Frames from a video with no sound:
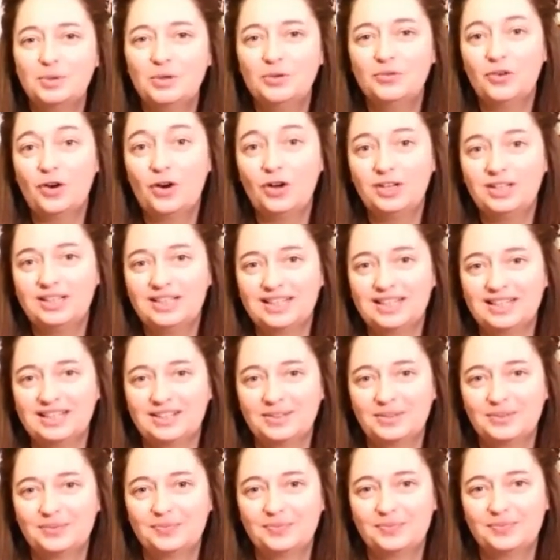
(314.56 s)
move on
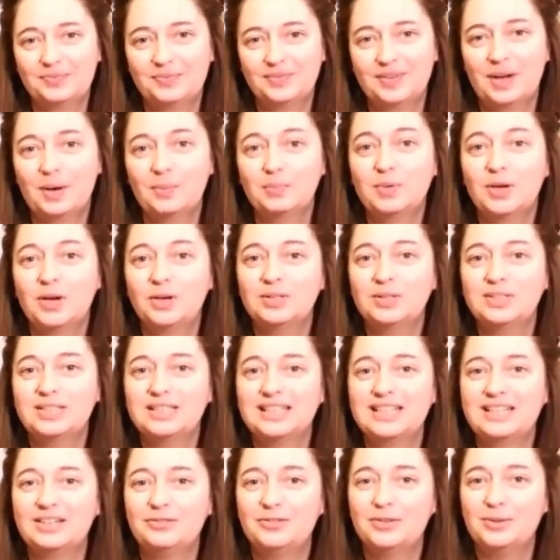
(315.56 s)
now. I'm going
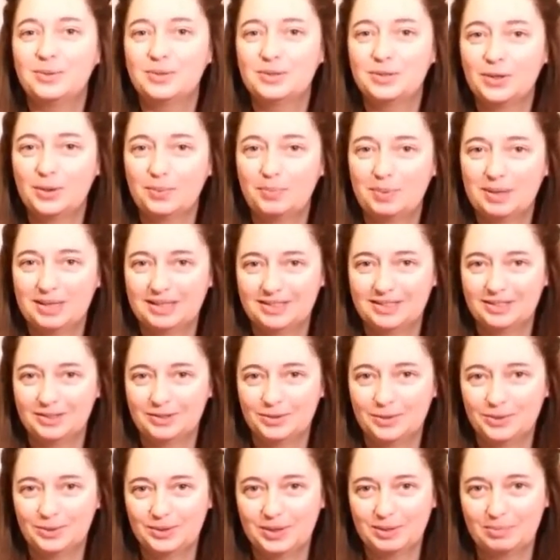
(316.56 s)
to give you a topic to
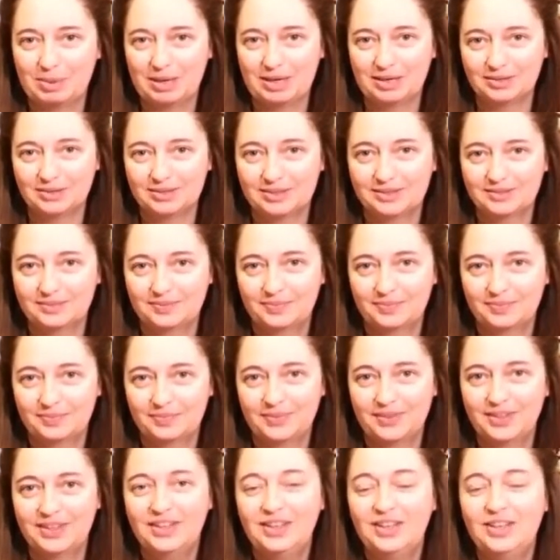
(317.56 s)
talk about.
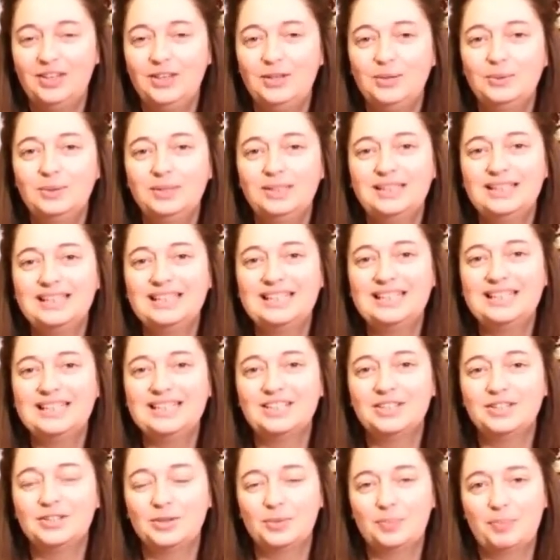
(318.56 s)
You will
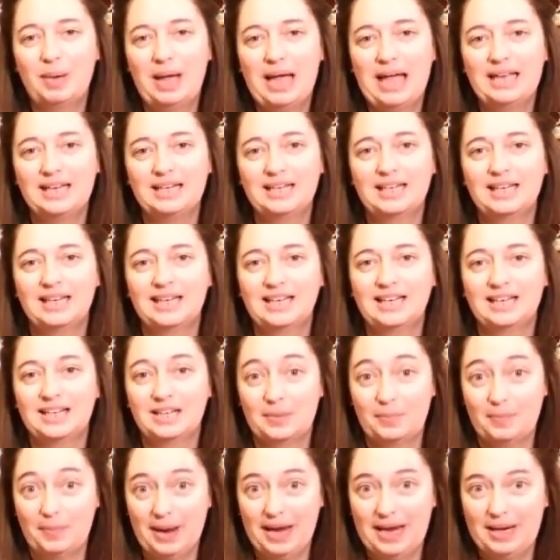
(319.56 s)
need your pen
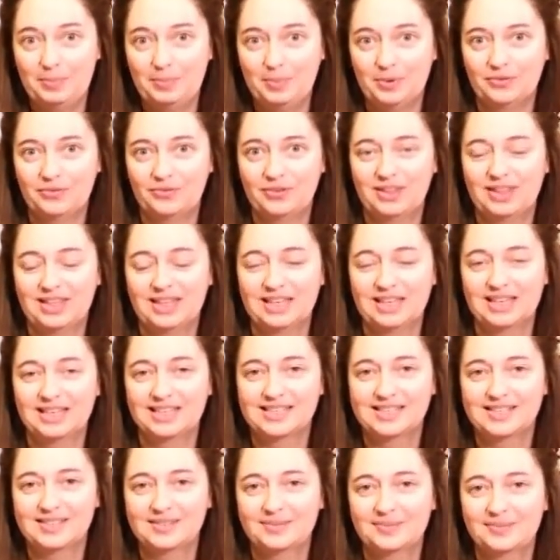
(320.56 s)
and paper for
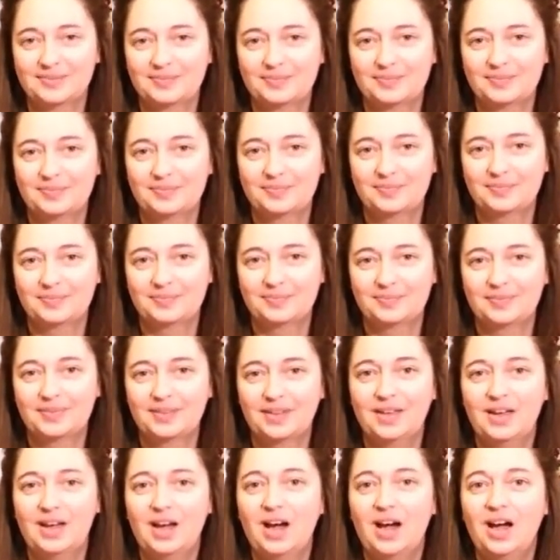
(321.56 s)
this.
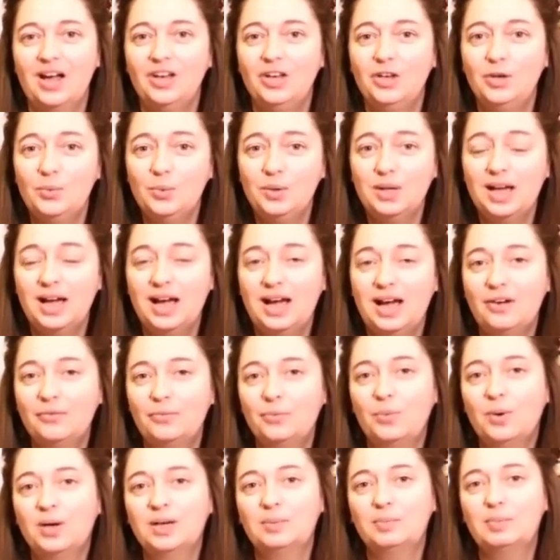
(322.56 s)
You will have
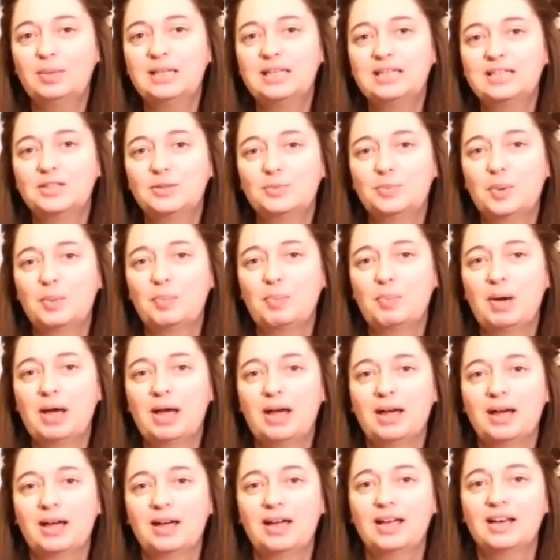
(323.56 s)
1 minute to
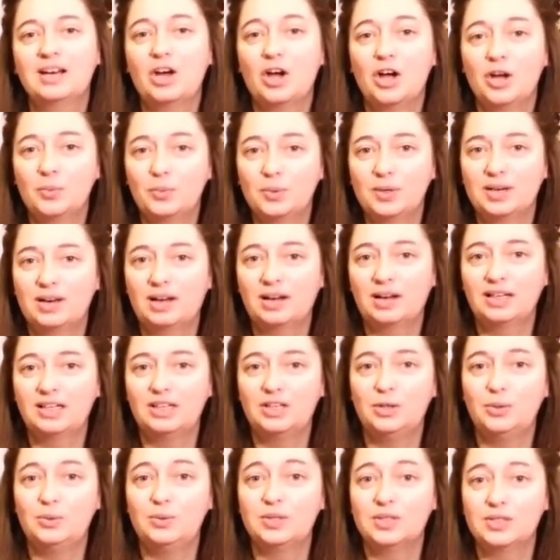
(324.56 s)
prepare, and I would
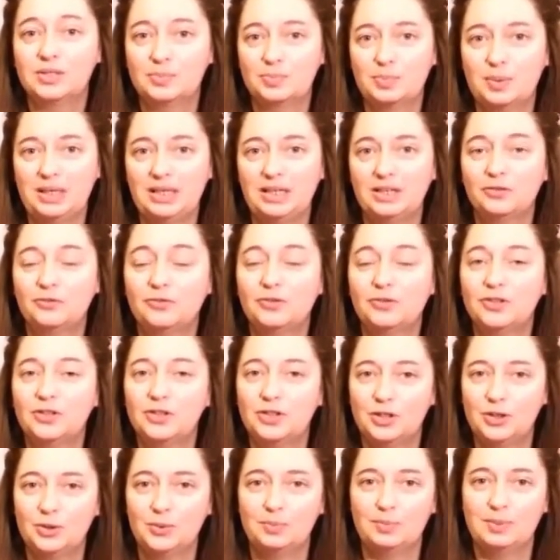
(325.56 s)
like you to speak for
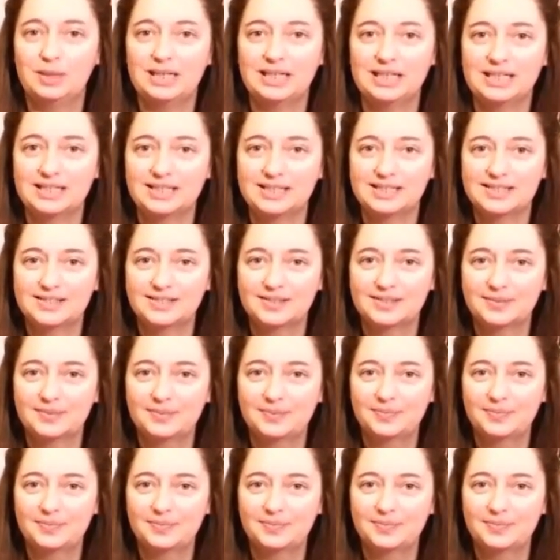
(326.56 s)
2 minutes.